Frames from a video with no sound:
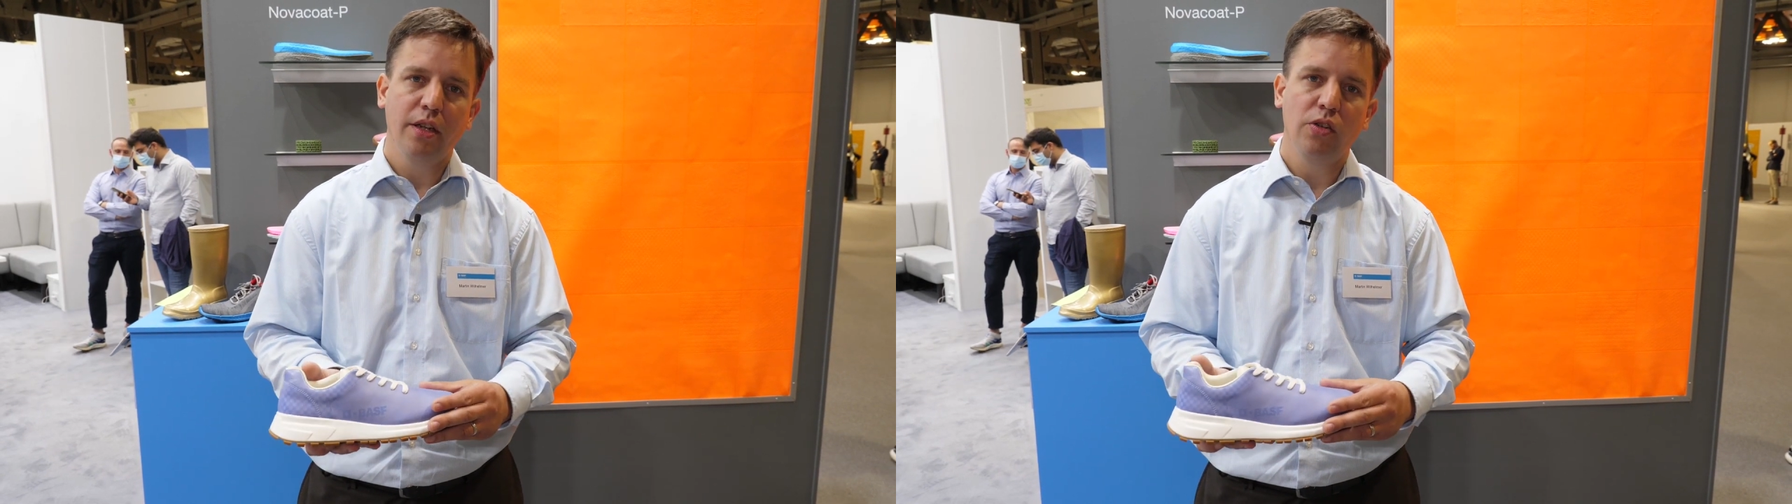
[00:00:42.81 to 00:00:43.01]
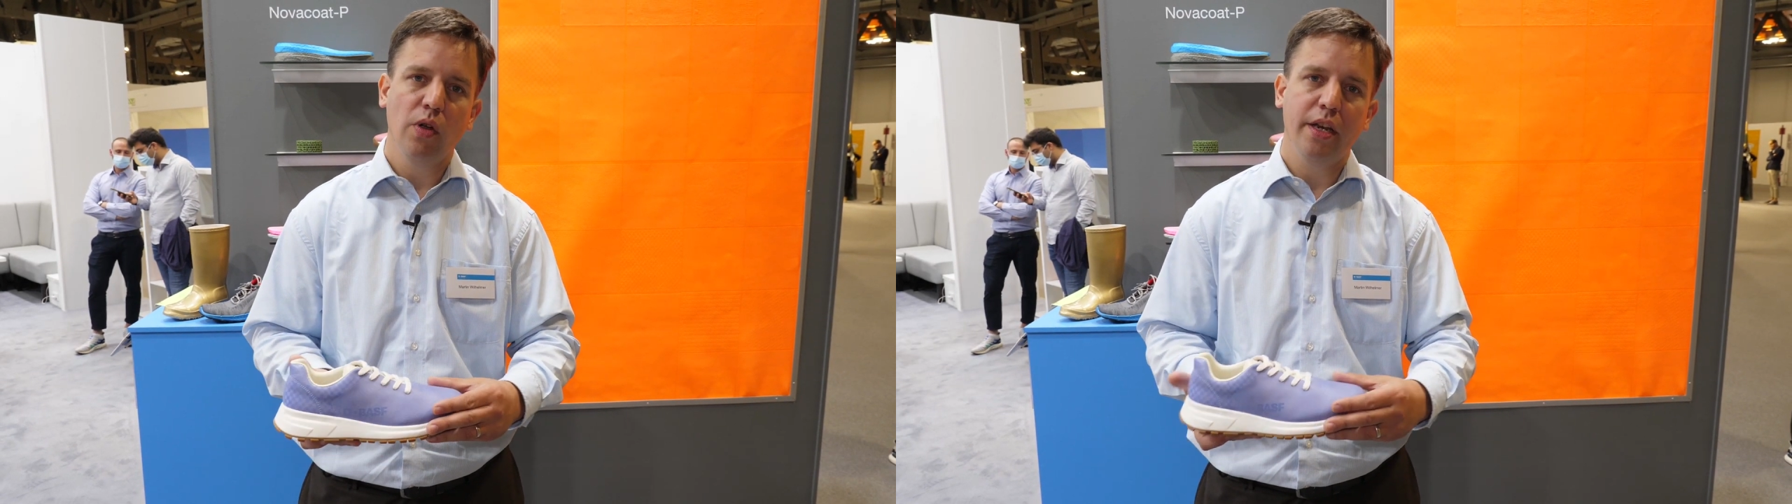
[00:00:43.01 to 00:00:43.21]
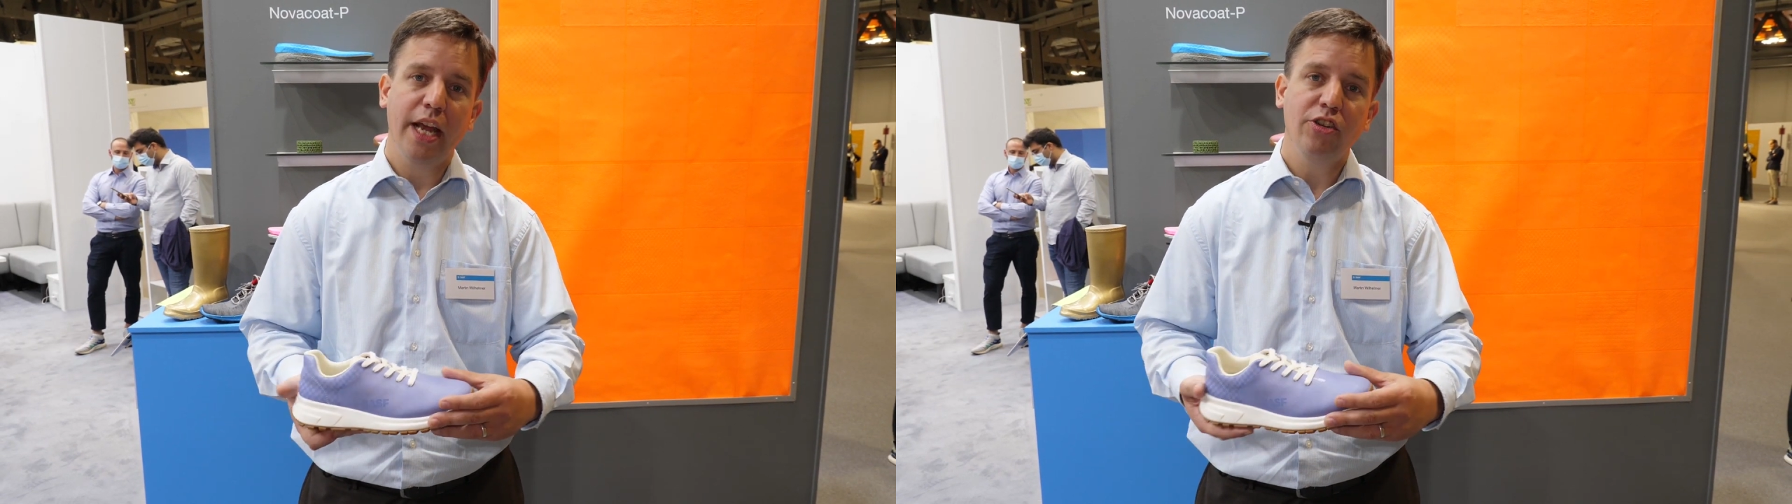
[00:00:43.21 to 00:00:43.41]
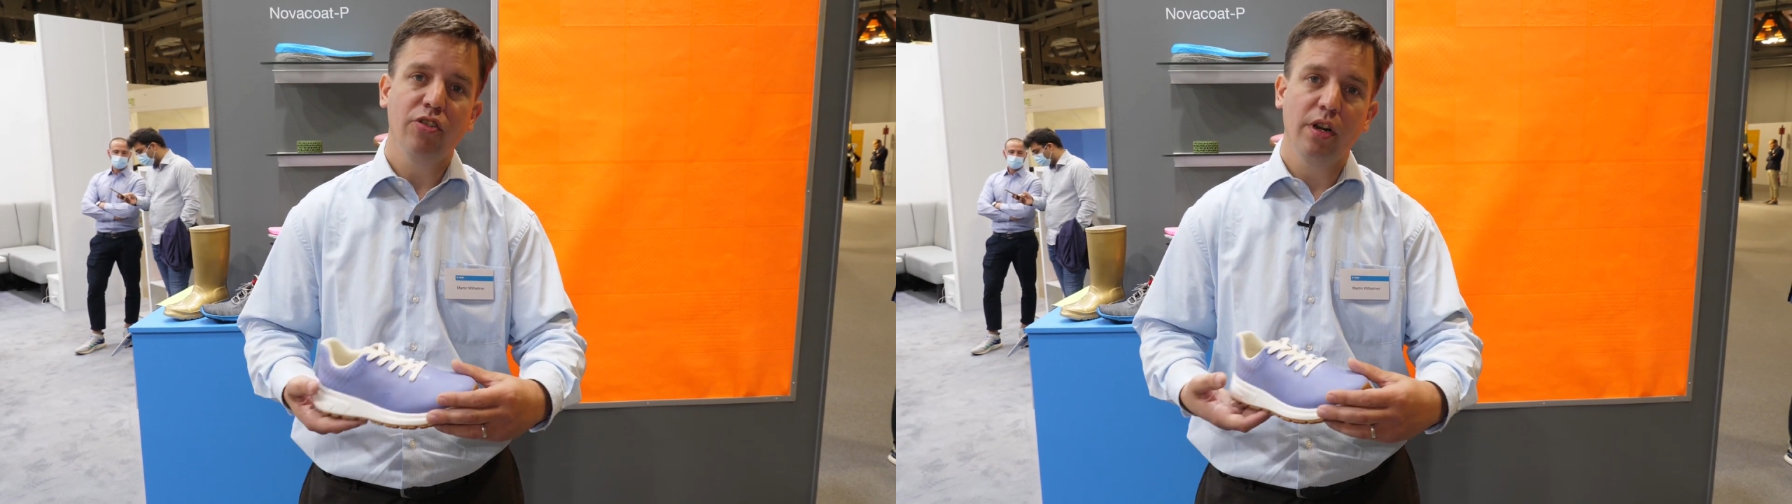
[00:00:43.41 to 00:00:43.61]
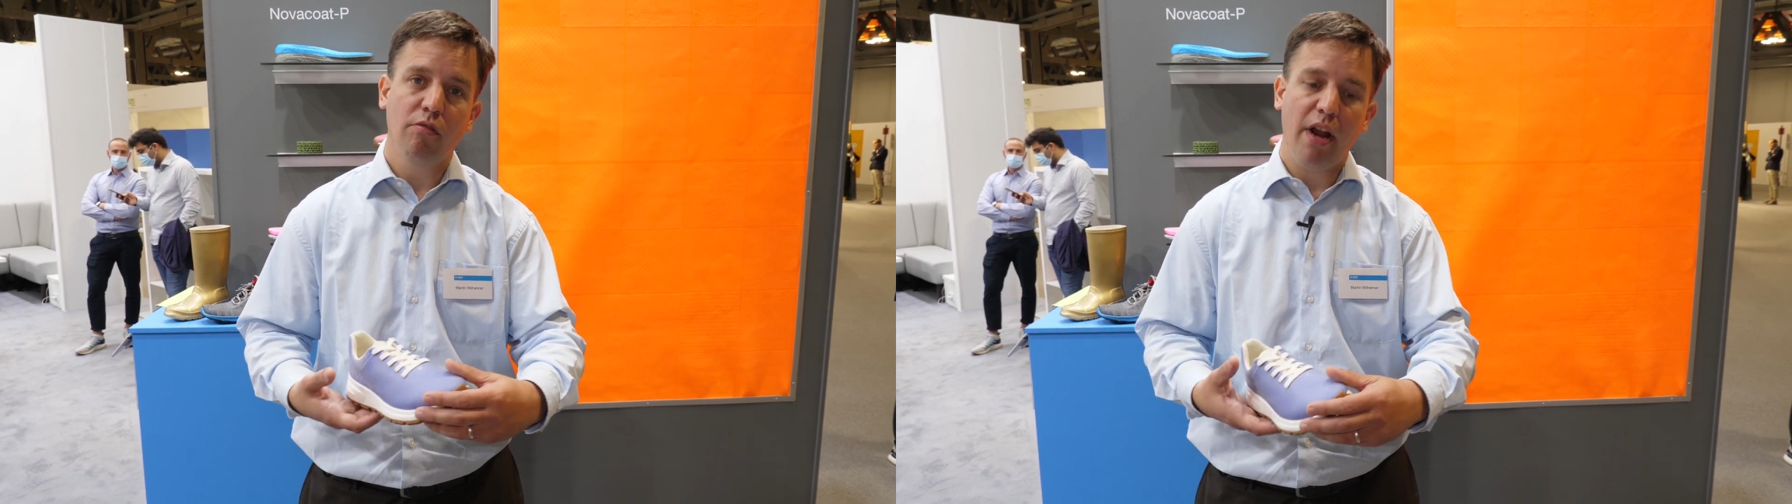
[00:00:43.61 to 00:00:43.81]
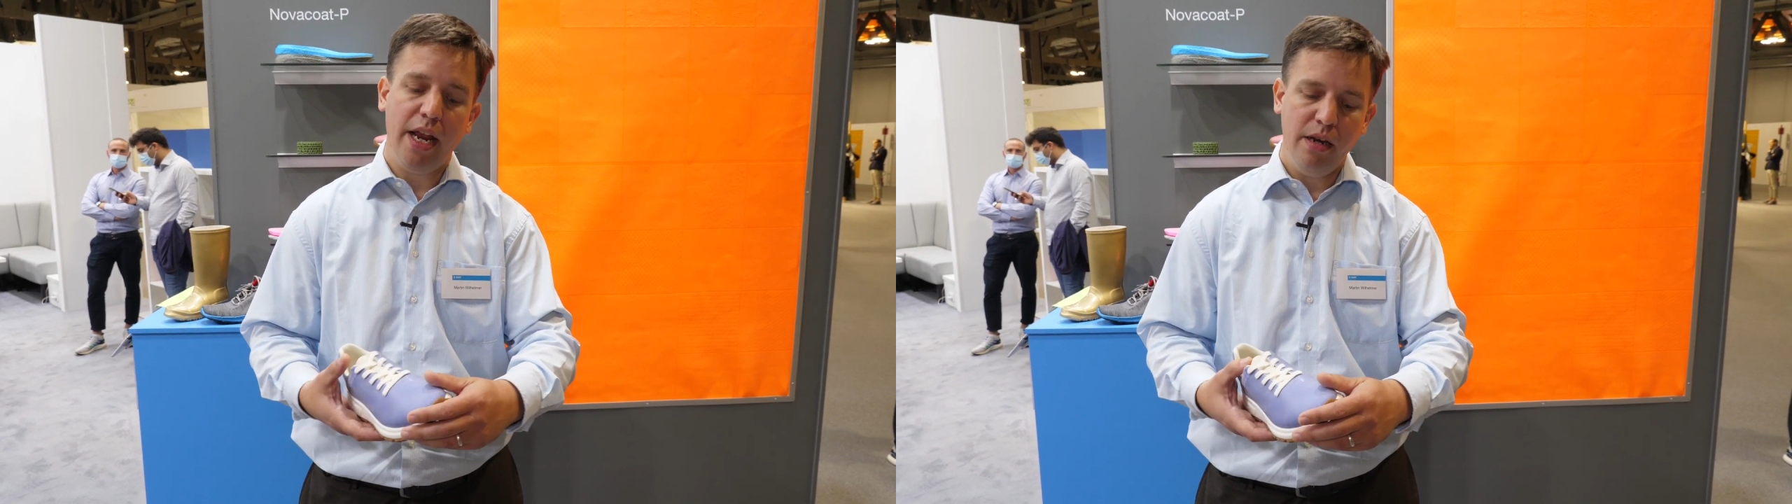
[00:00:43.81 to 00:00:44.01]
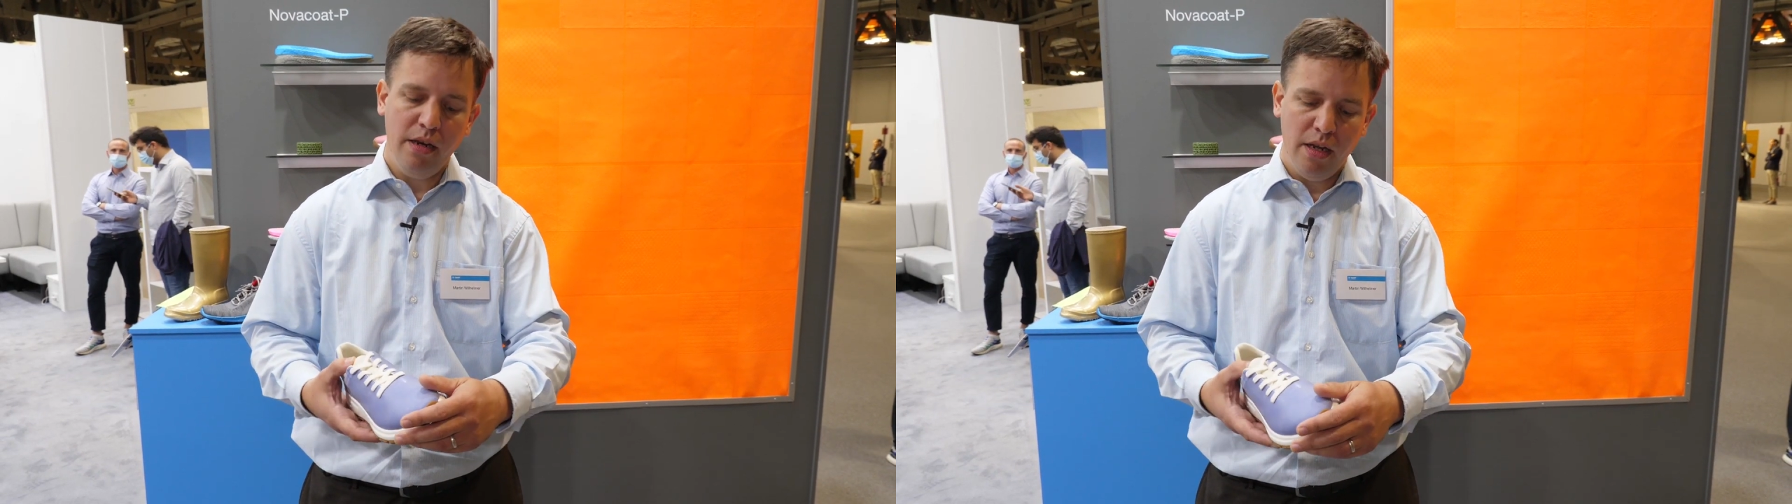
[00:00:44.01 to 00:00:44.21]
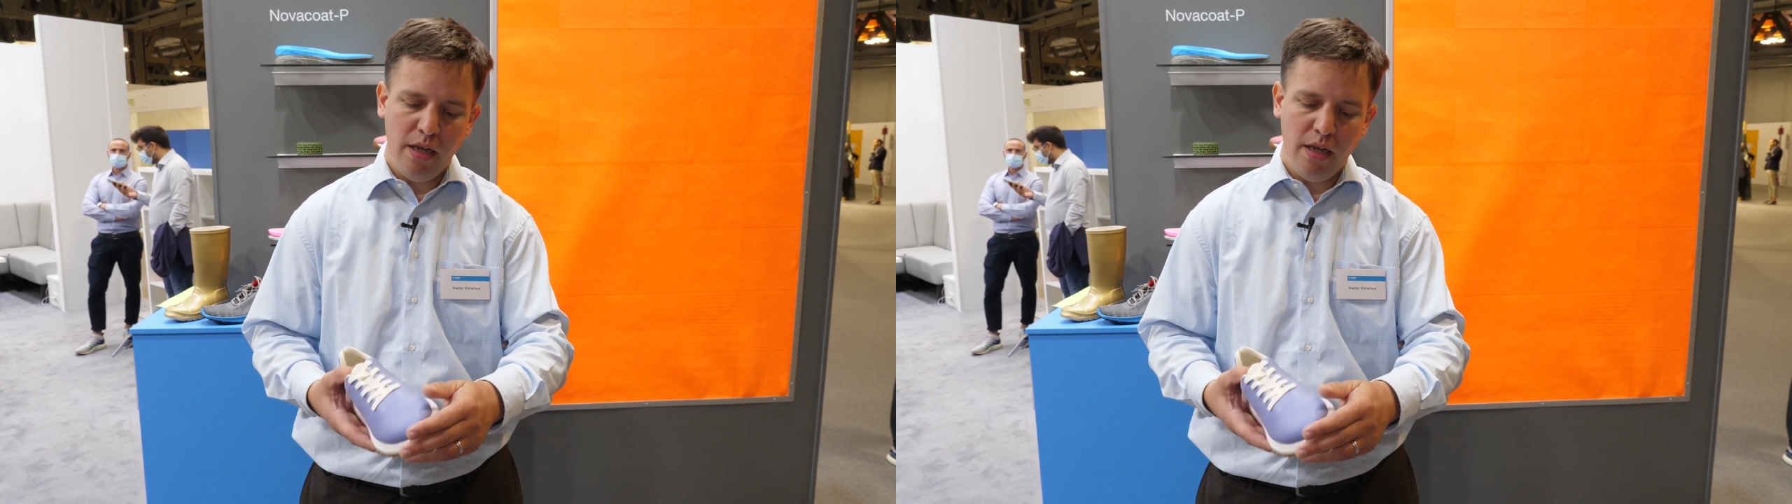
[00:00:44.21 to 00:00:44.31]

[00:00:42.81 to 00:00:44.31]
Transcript: to a natural grain,